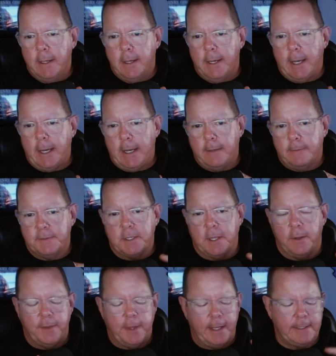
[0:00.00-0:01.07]

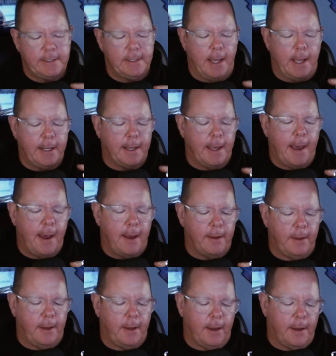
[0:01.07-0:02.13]
So things like
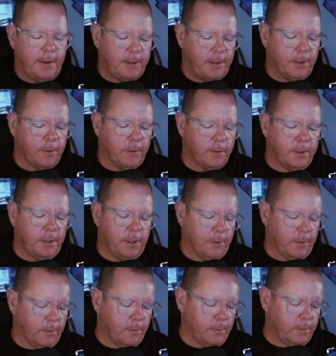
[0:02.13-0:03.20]
that,
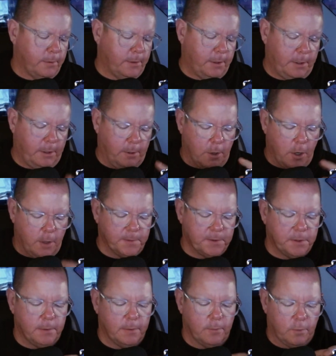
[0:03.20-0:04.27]
your
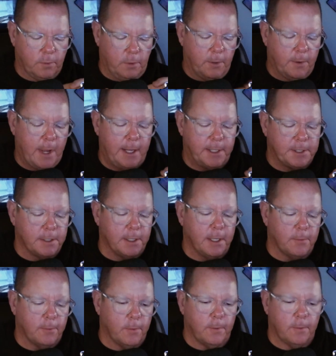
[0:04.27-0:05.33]
home's
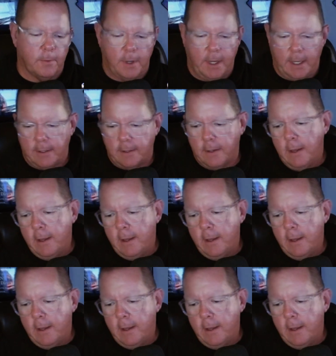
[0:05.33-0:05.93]
location and